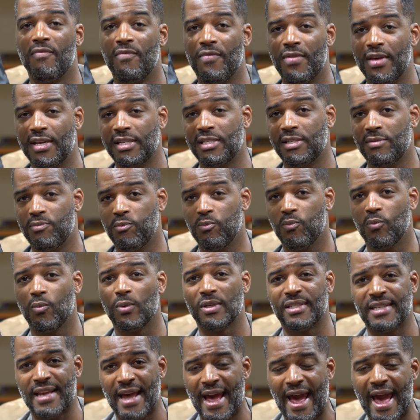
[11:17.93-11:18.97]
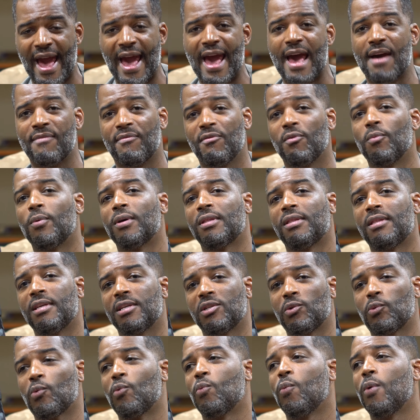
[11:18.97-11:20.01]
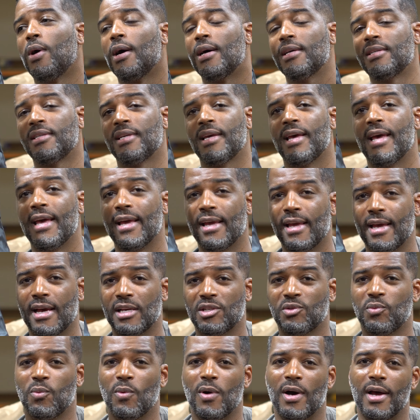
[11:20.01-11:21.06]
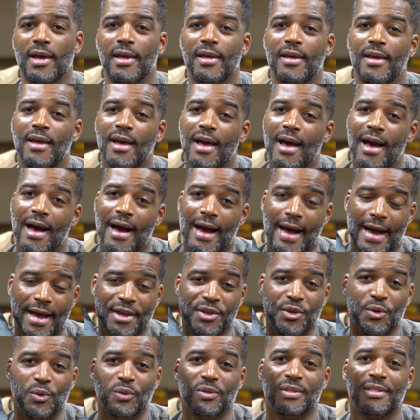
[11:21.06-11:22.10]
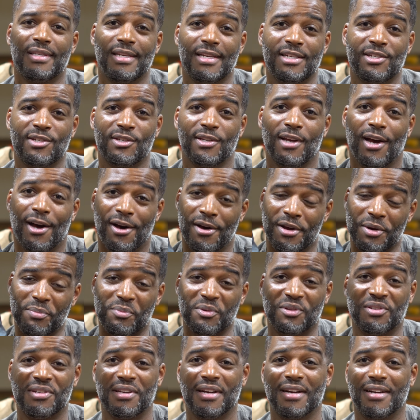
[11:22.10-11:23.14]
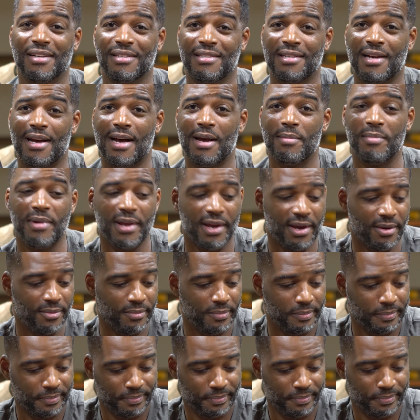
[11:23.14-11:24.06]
This was half of what this one was, and guess what? I use this 100% of the time now.